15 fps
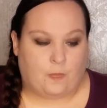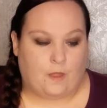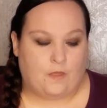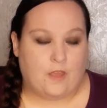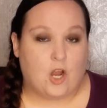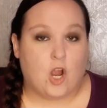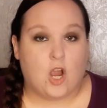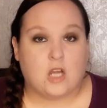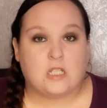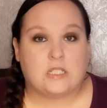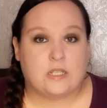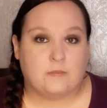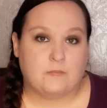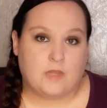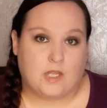There are
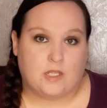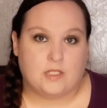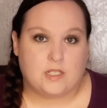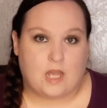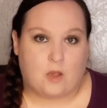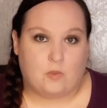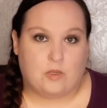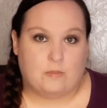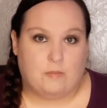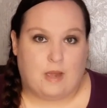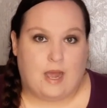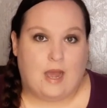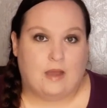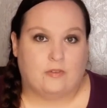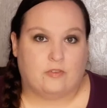some things that we
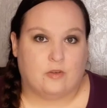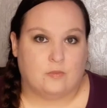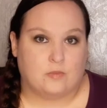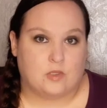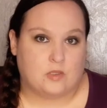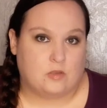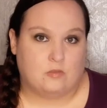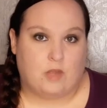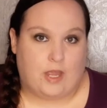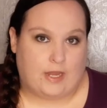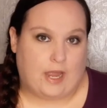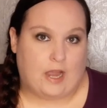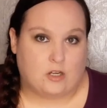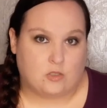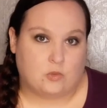buy from like
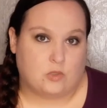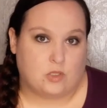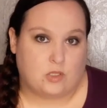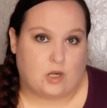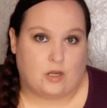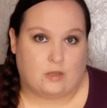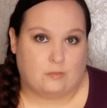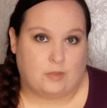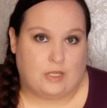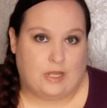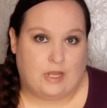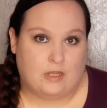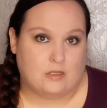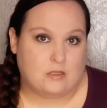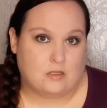actual started
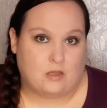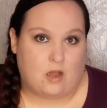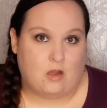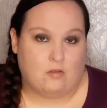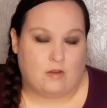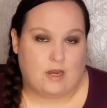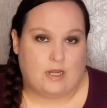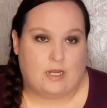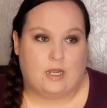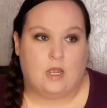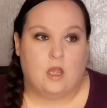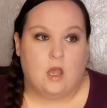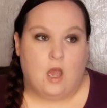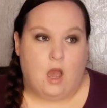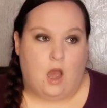plants already.
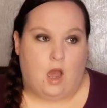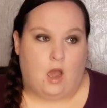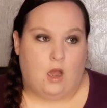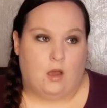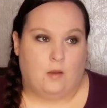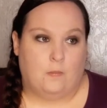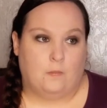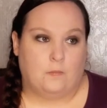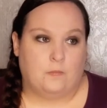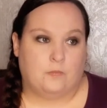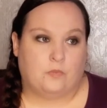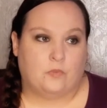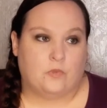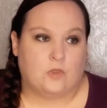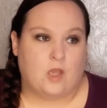
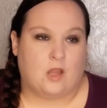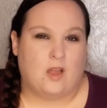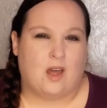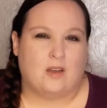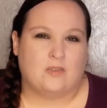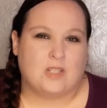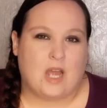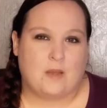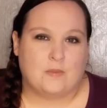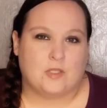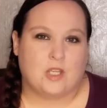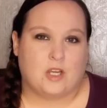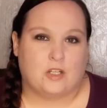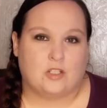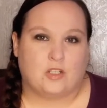A lot of times
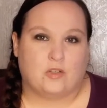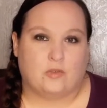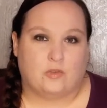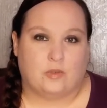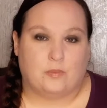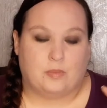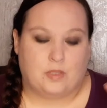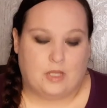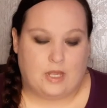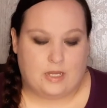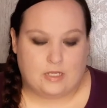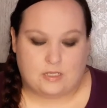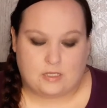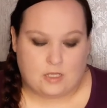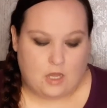they're to
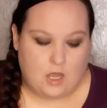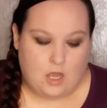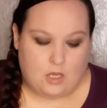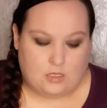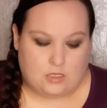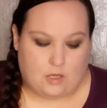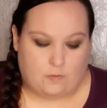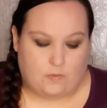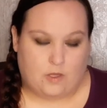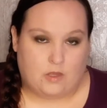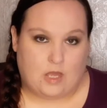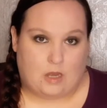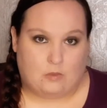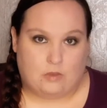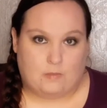replace something
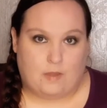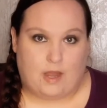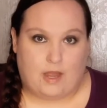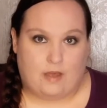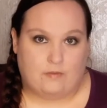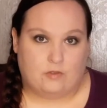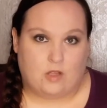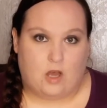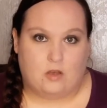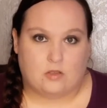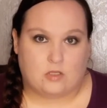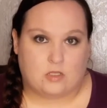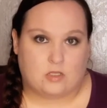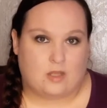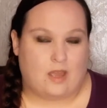that we might have
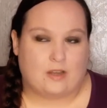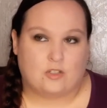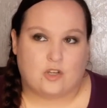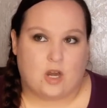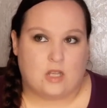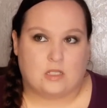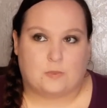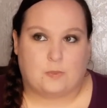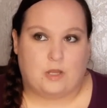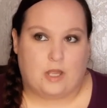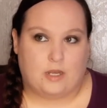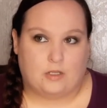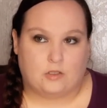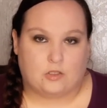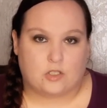lost, like
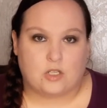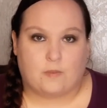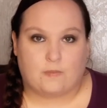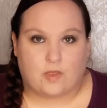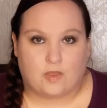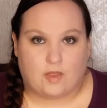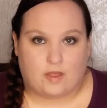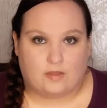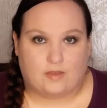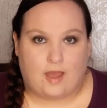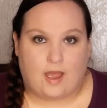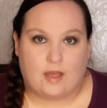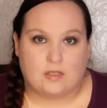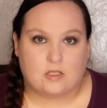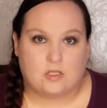transplanting or something like
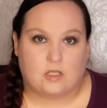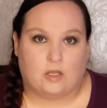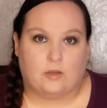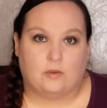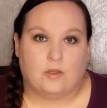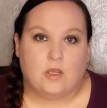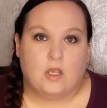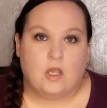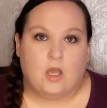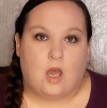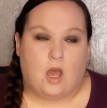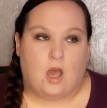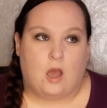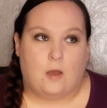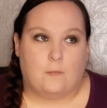that. So,
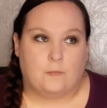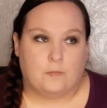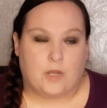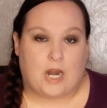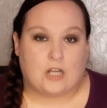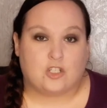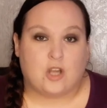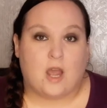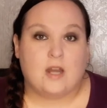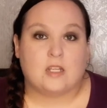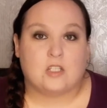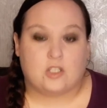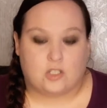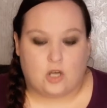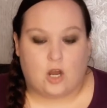but I try to
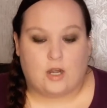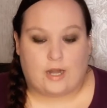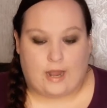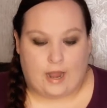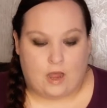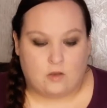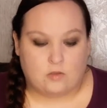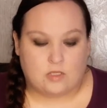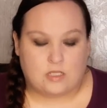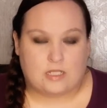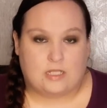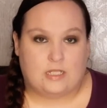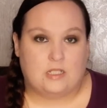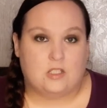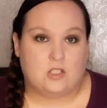start out
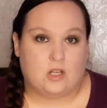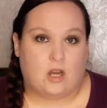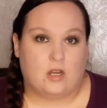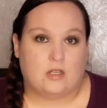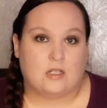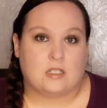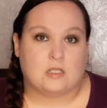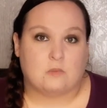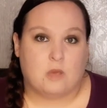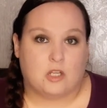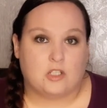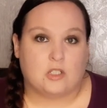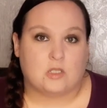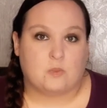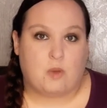seed starting as much
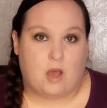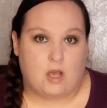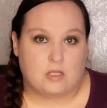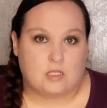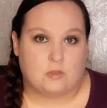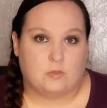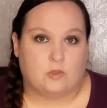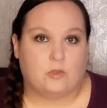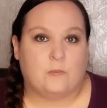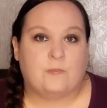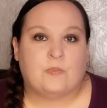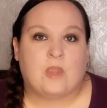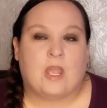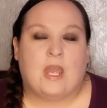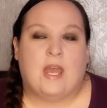as possible.
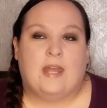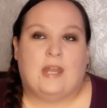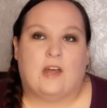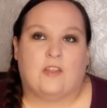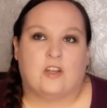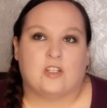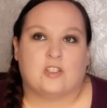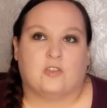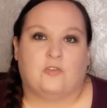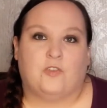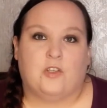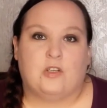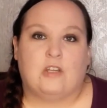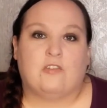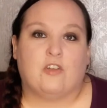Now there's a
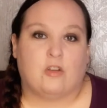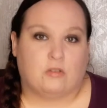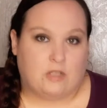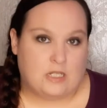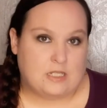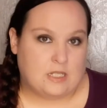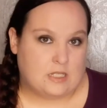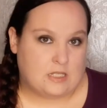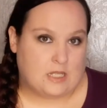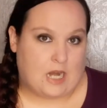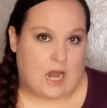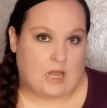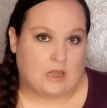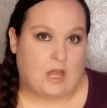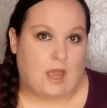few different reasons that
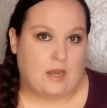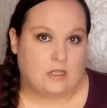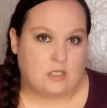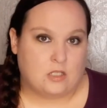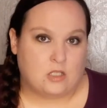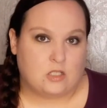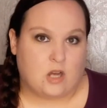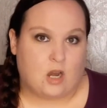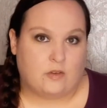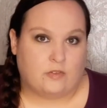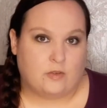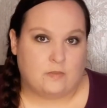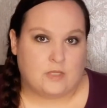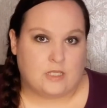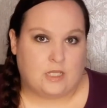I like to start
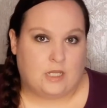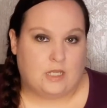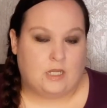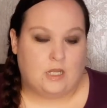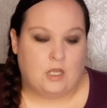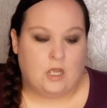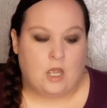from seed.